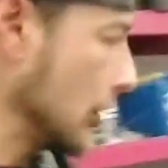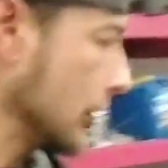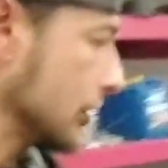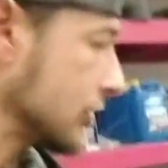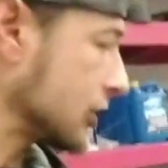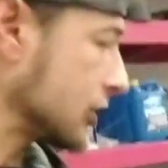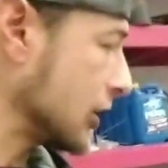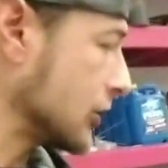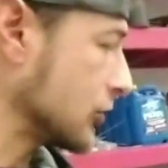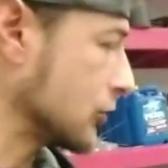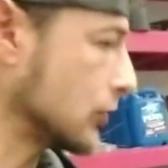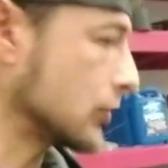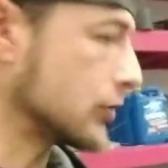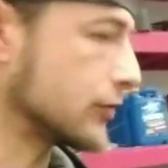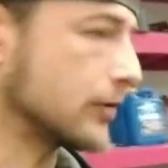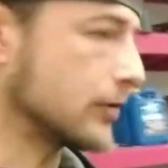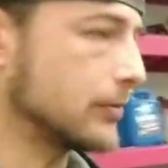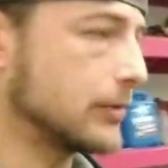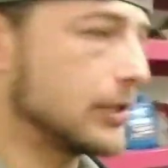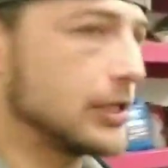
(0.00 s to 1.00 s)
all the
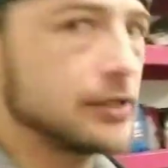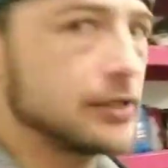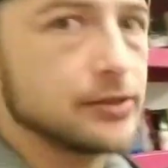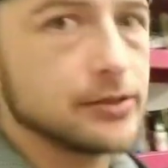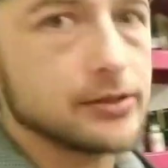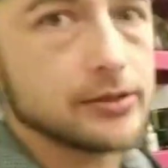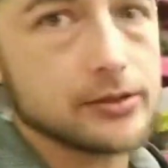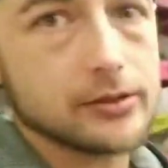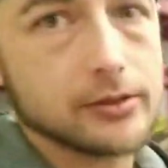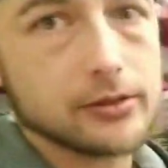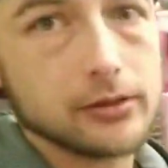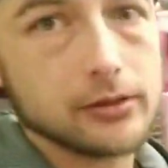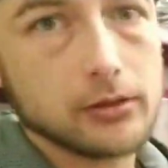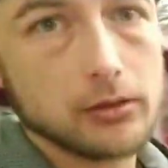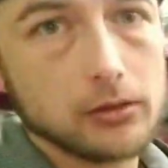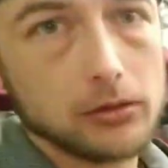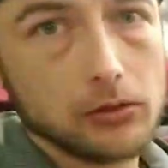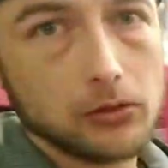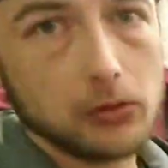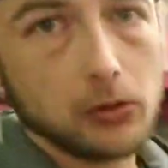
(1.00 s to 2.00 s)
sensors from this
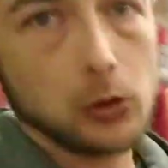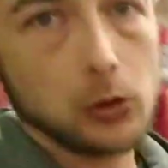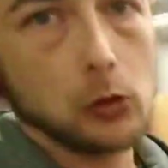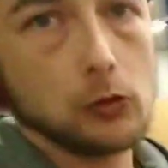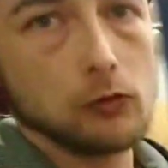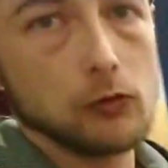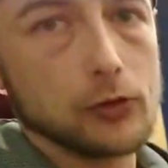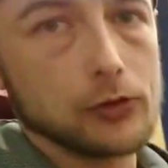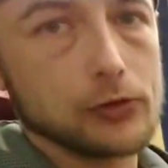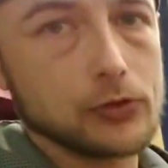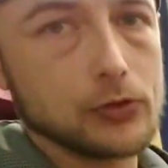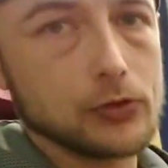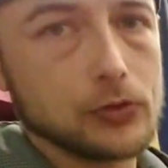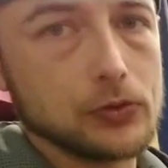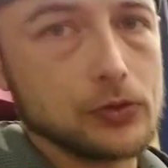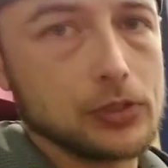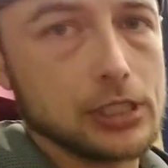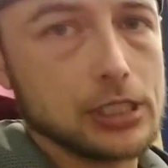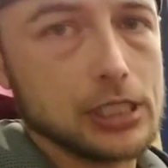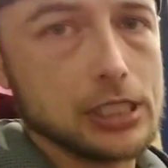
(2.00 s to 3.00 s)
over
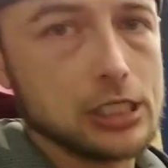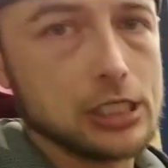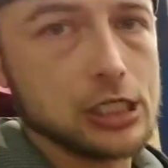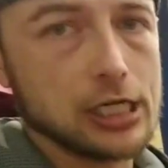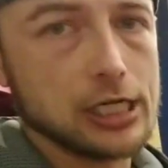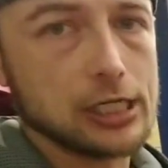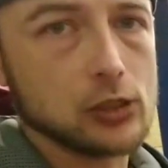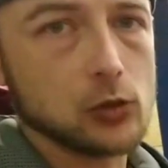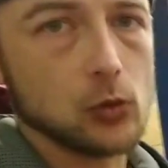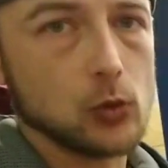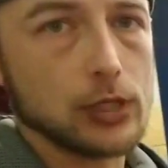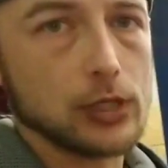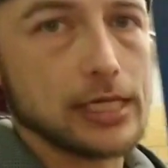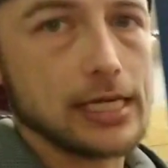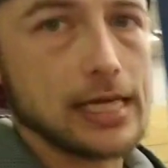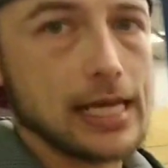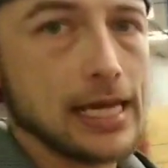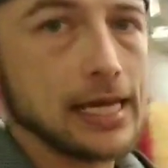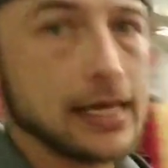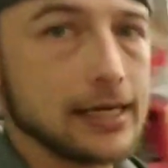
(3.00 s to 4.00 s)
to the
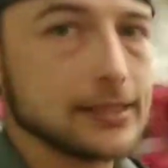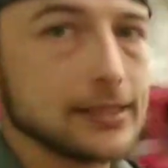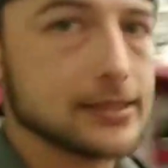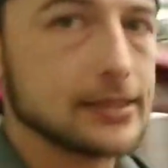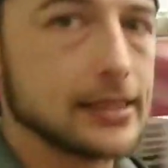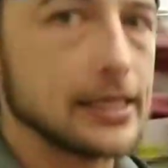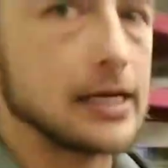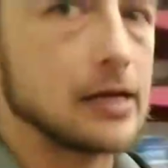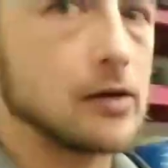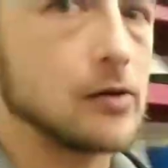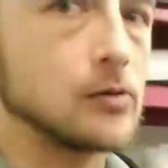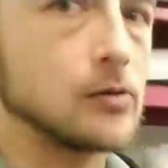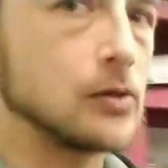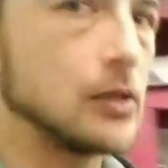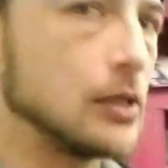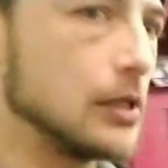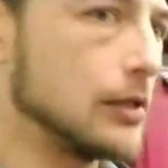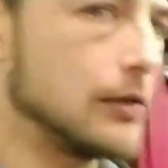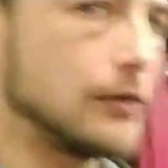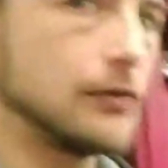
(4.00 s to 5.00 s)
EJ20X. Now,
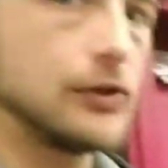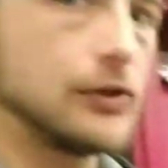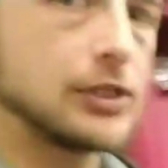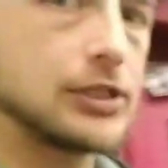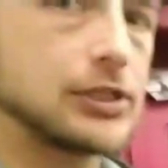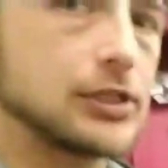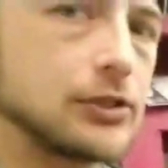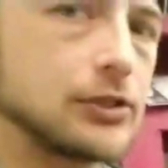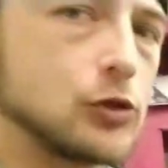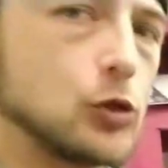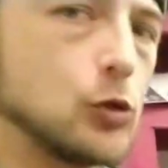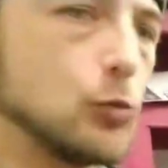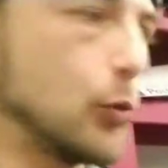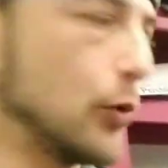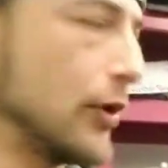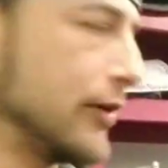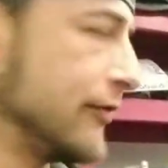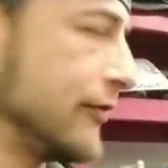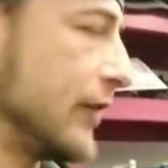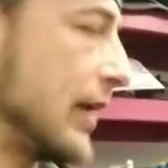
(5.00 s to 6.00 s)
this is a
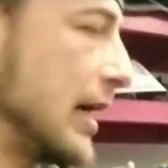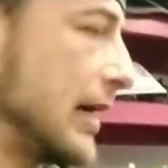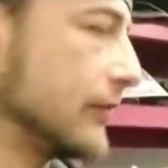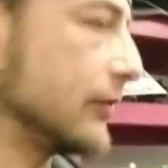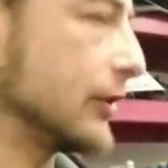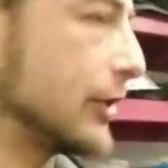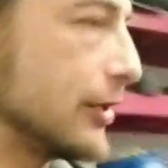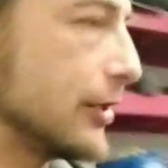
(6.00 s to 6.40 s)
2.5